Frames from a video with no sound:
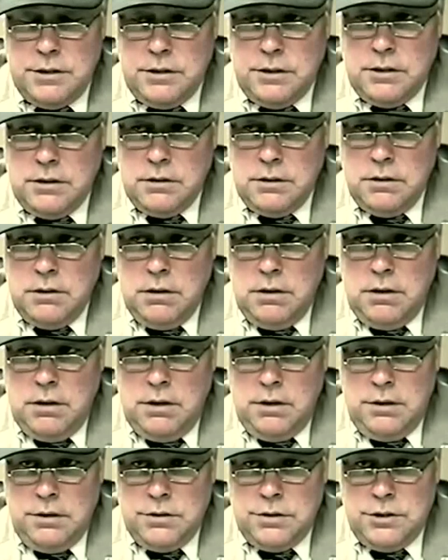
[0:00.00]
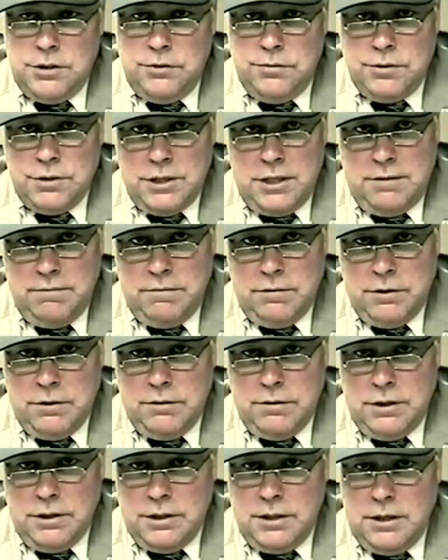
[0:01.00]
Yeah. So you signed for the
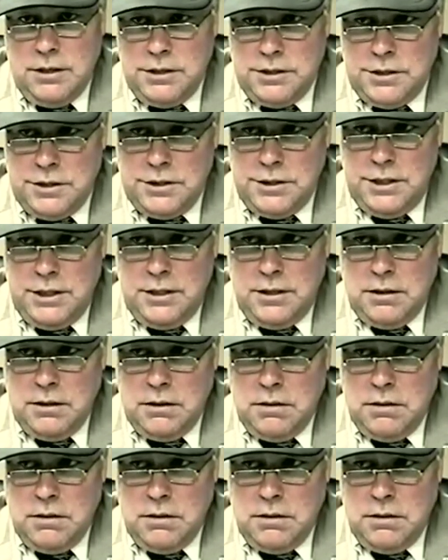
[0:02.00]
credit card? He said, Yeah.